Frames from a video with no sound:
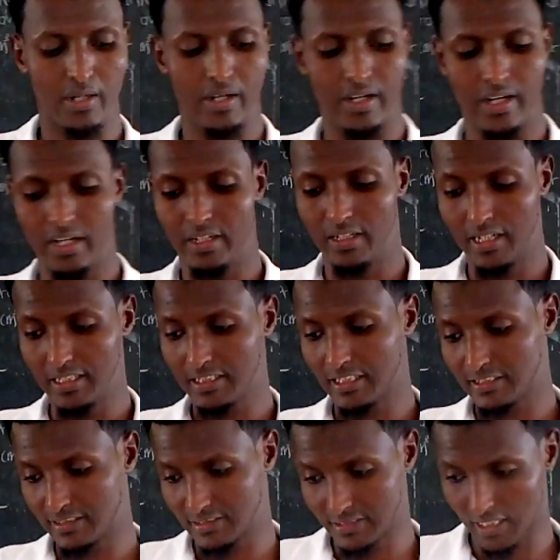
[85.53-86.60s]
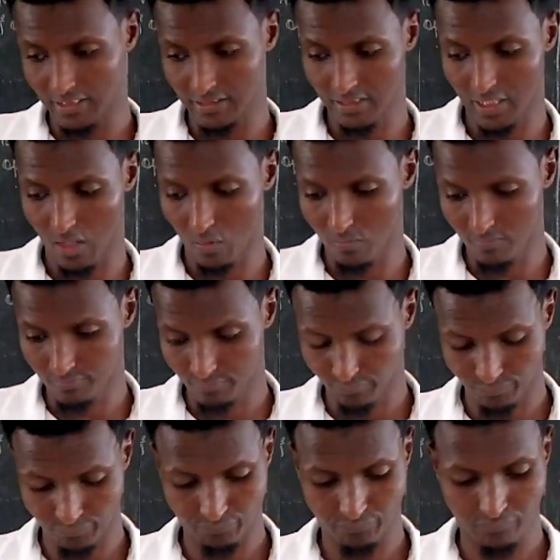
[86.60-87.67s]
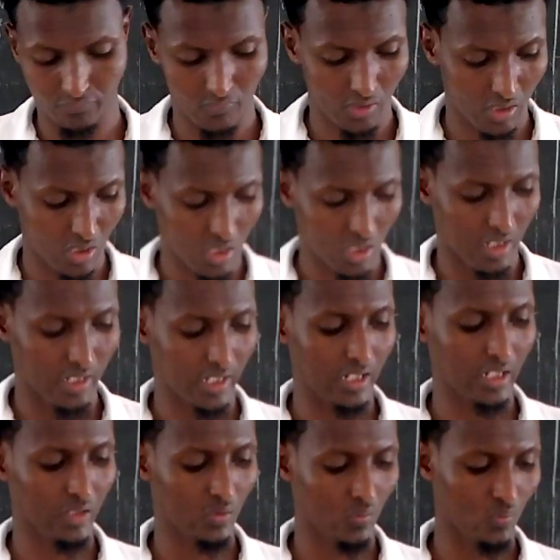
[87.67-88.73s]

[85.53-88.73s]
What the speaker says: And let us start now. And